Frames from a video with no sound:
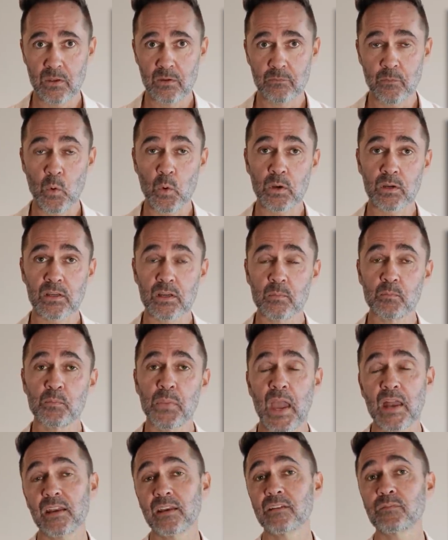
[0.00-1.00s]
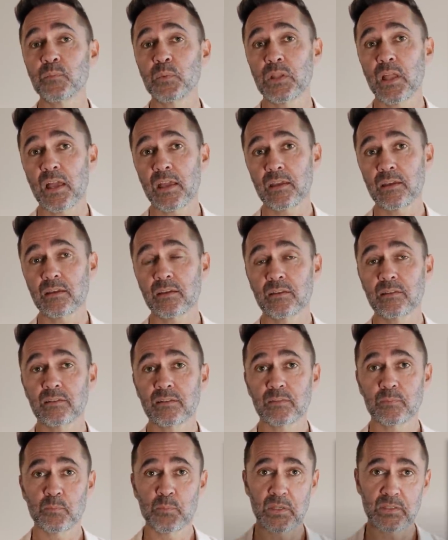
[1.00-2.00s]
For competitive play
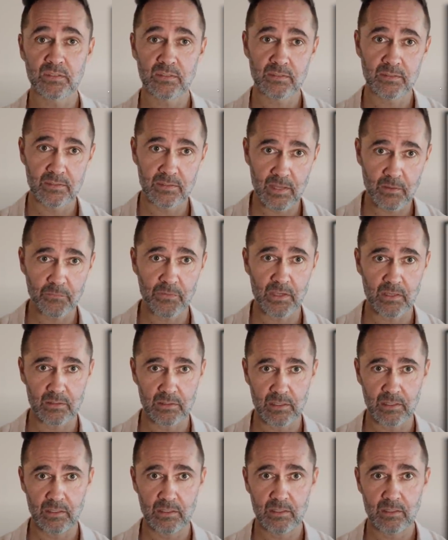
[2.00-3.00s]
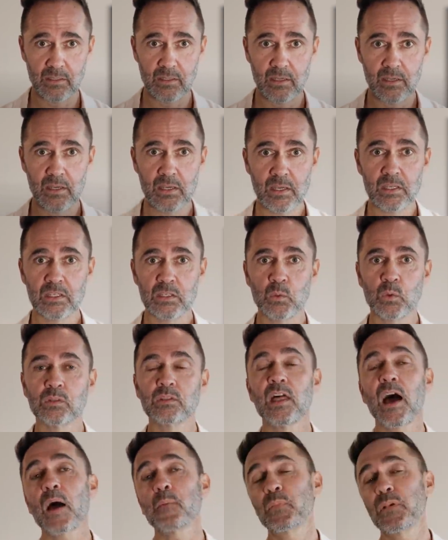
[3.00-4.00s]
specifically, you will
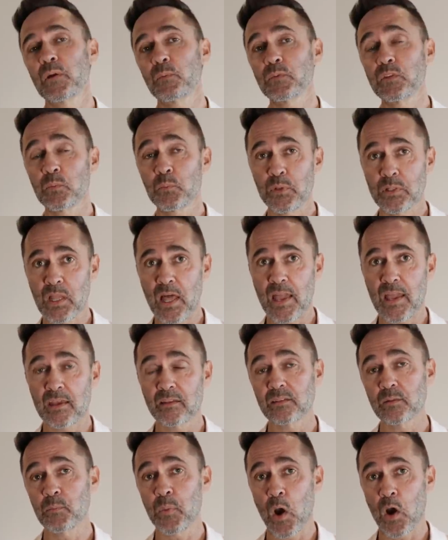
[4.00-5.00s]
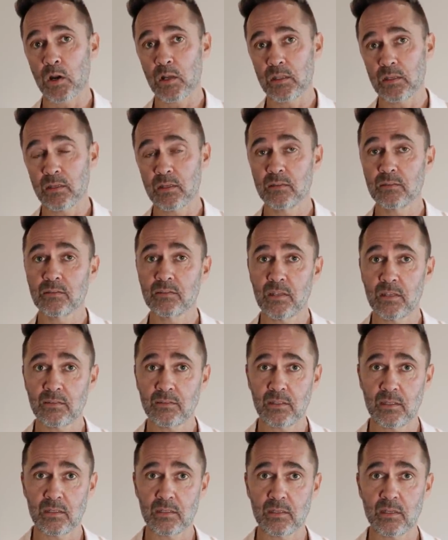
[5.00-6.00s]
not be able to play as a party
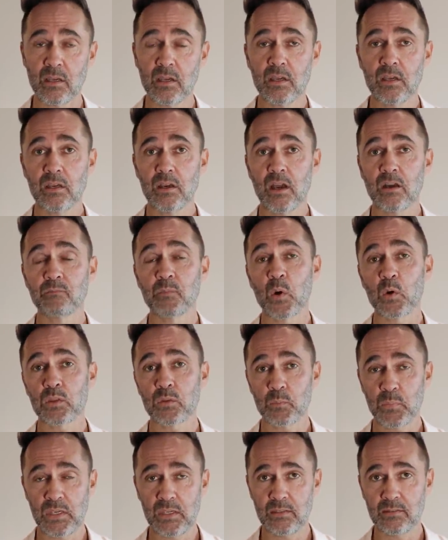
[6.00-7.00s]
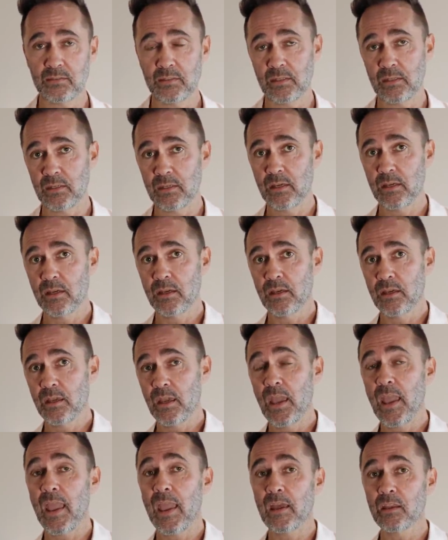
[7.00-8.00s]
consisting of both PC
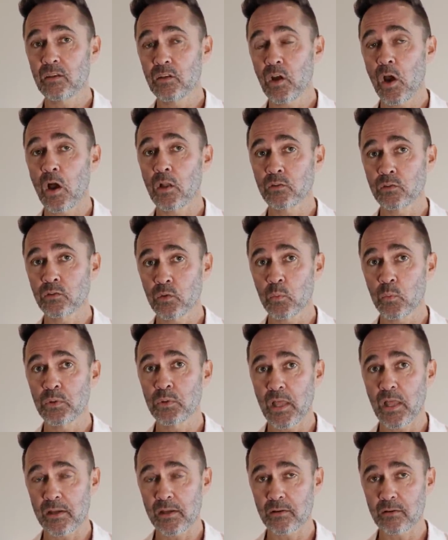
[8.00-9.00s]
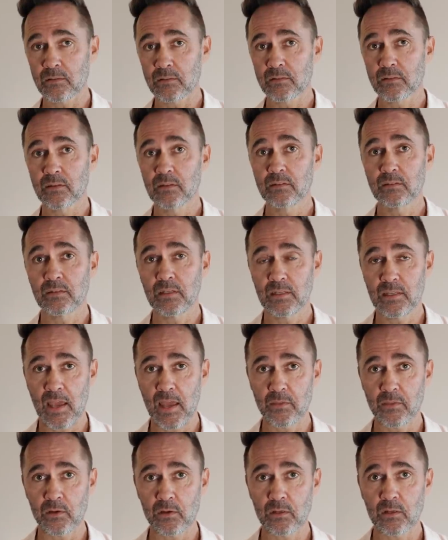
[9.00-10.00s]
and console players
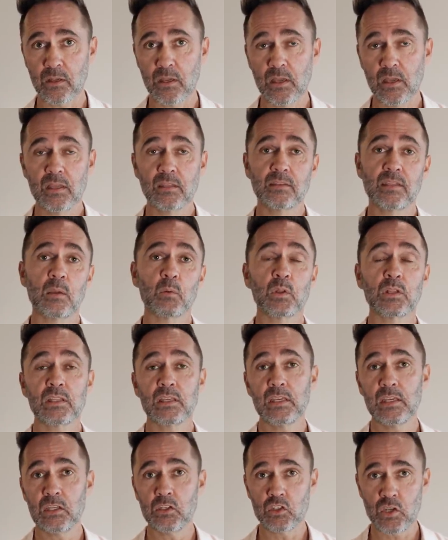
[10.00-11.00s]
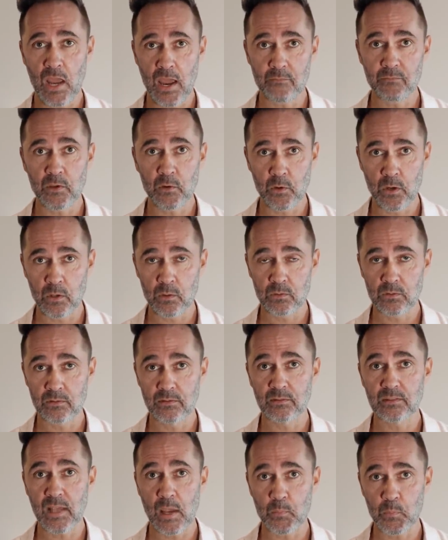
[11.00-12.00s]
together. They will each have their own
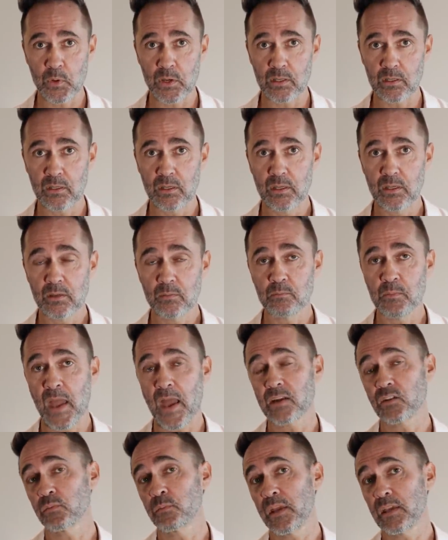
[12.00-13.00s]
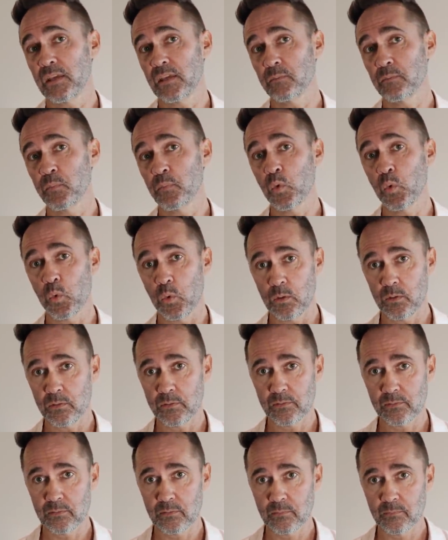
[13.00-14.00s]
separate matchmaking
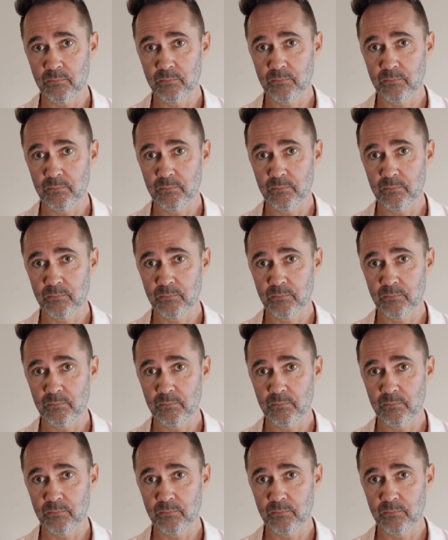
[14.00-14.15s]
pools.